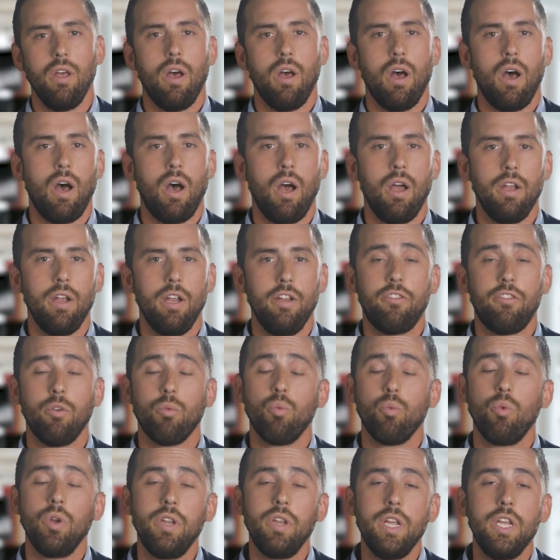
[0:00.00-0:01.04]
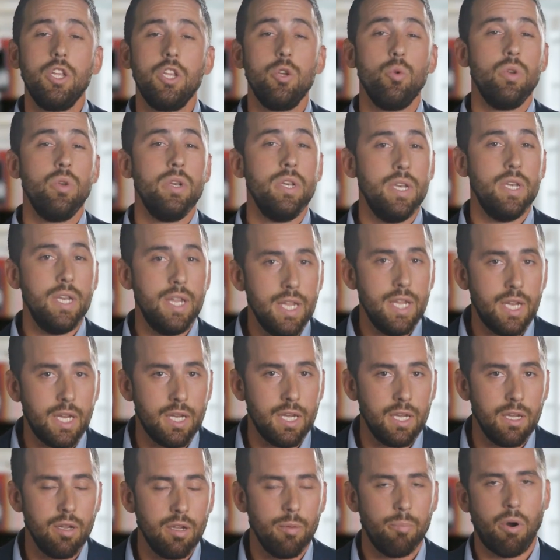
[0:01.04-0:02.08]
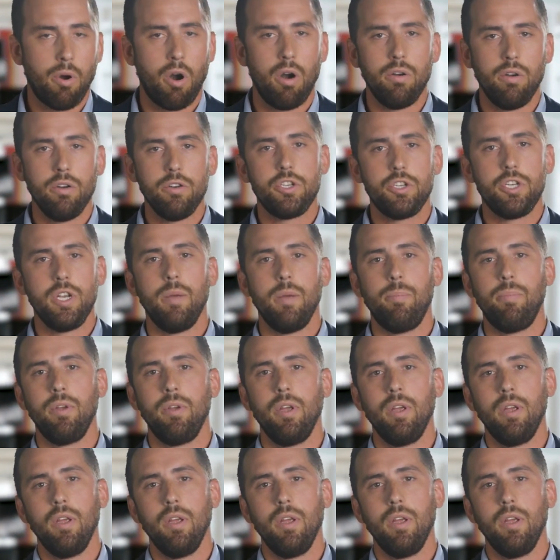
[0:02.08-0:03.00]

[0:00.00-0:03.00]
Uh, it's a really unique partnership,